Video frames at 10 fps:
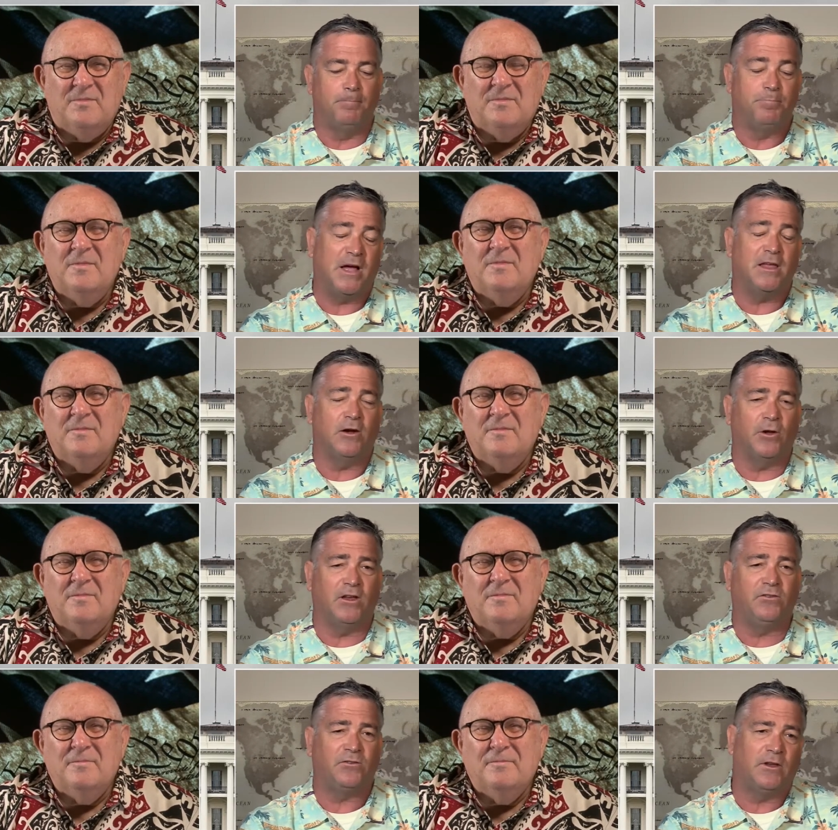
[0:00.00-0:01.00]
Speaker 1: but you know,
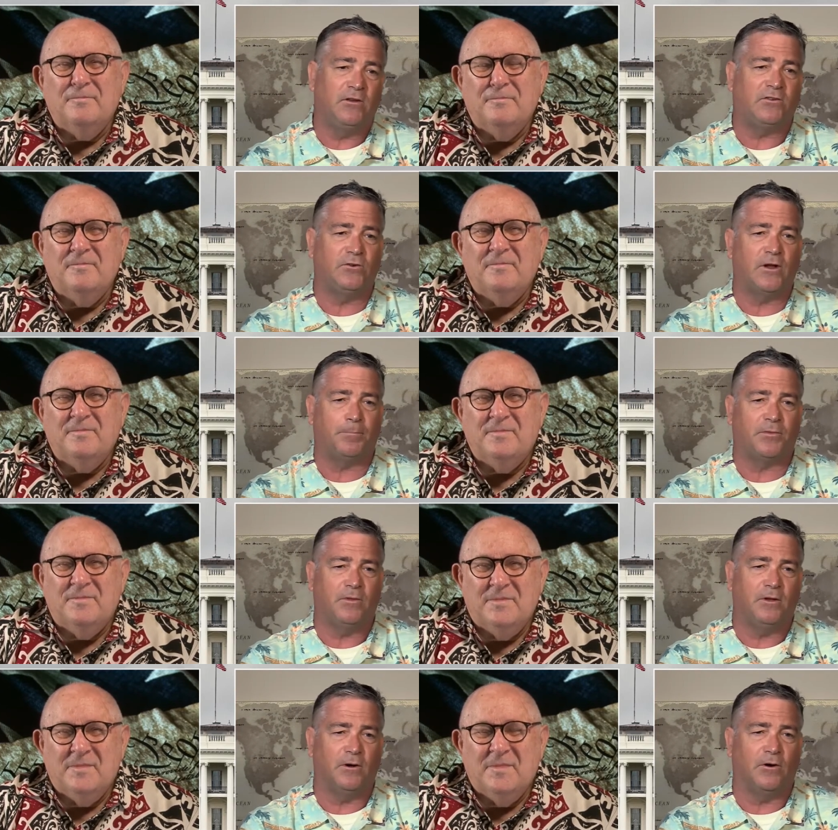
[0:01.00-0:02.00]
he's he's sued up.
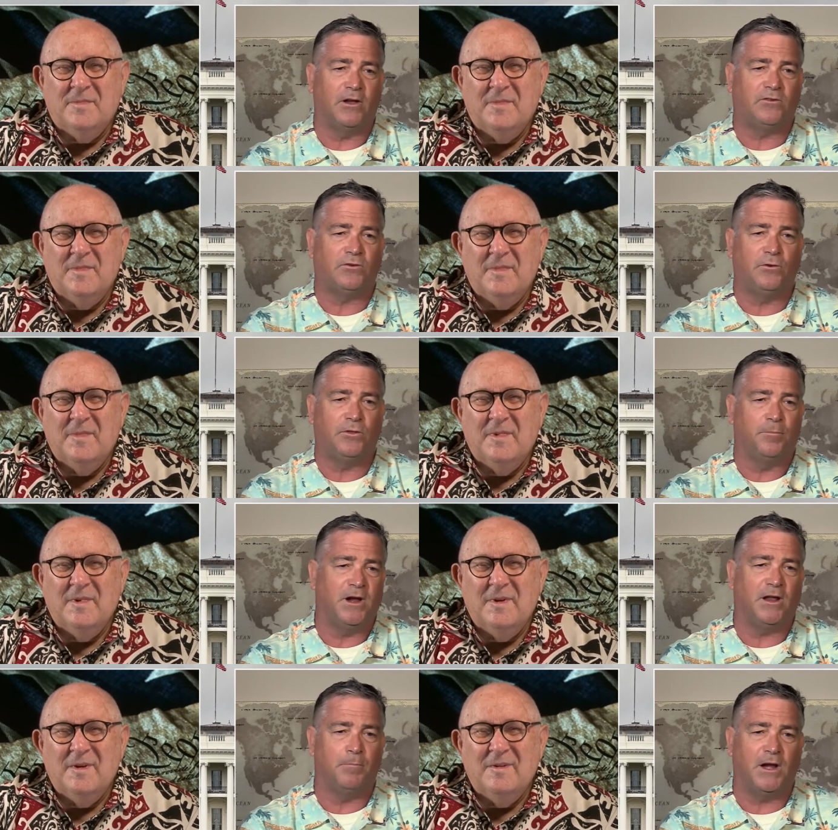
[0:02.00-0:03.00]
You know, he's sued the
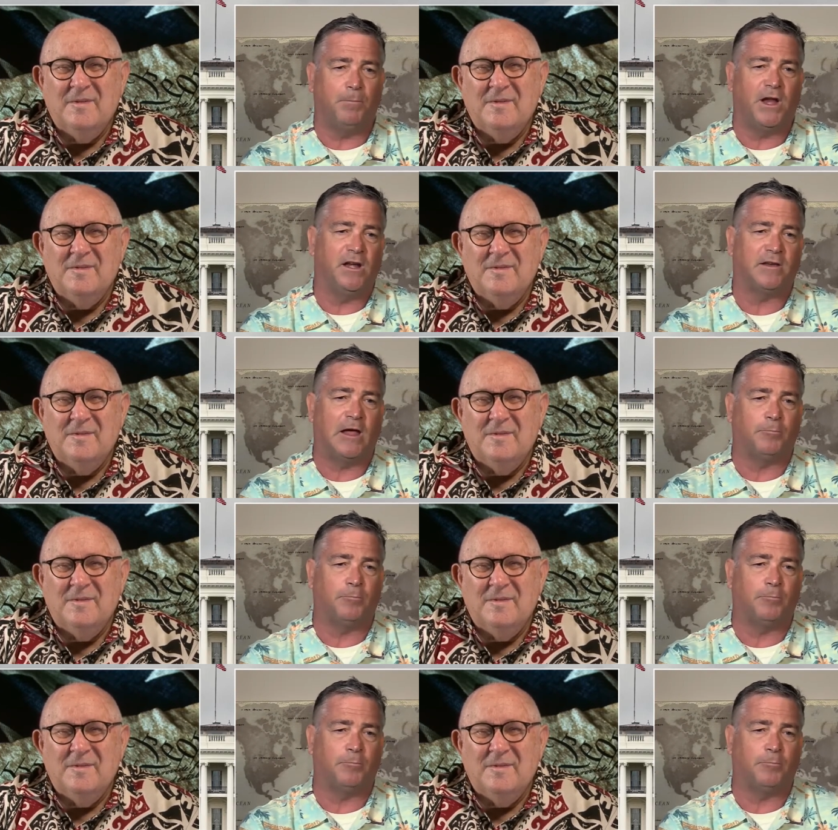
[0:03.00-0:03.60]
media many many times